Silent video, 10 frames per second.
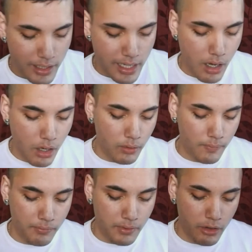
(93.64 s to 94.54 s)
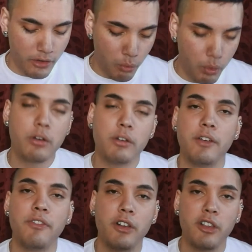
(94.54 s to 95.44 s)
Now, there is a world of
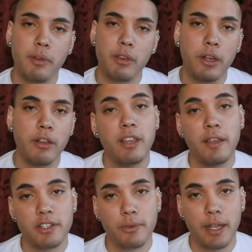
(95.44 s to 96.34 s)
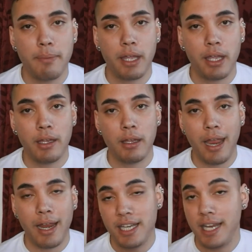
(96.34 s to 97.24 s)
difference between 720p
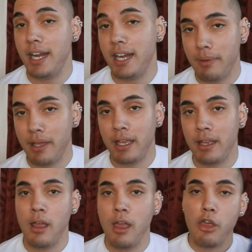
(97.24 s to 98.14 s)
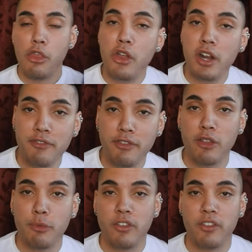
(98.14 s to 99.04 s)
and 1080p, 30
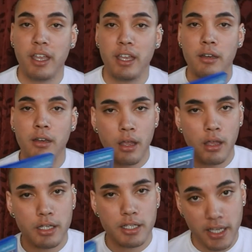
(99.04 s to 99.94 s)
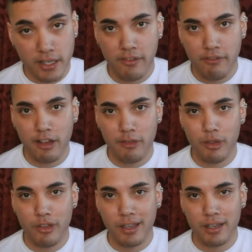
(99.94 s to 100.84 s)
frames per second, 60 frames
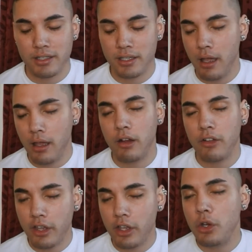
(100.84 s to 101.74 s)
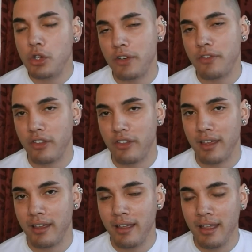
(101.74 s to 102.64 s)
per second. There's a huge difference
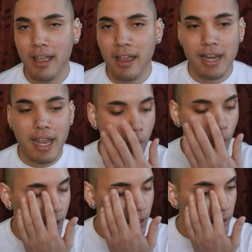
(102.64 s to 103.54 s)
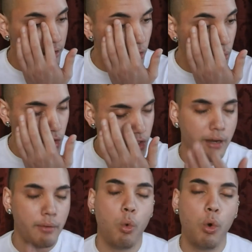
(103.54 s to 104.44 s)
here. Now, unless you're
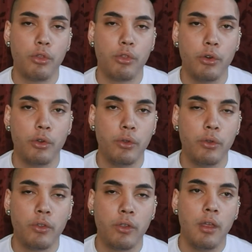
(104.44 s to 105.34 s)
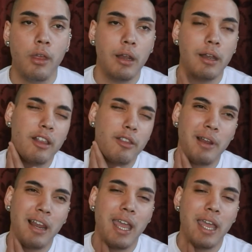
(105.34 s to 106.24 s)
watching walkthroughs, let's
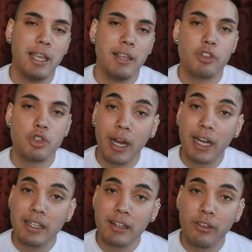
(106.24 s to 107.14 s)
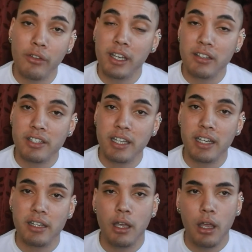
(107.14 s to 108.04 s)
plays, trailers on the
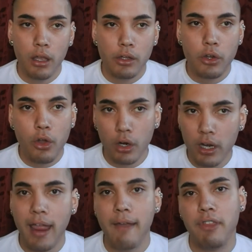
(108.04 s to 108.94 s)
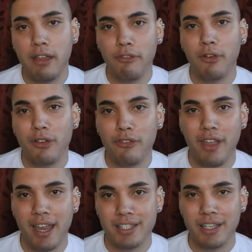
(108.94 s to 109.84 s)
internet, you're not going to have that full
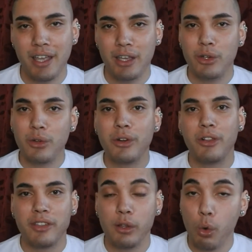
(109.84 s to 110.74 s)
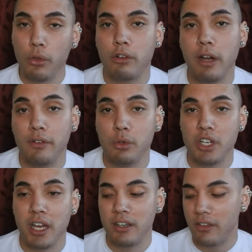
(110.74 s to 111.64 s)
effect. You're not going to see all the graphical
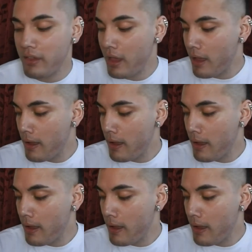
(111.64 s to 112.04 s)
changes.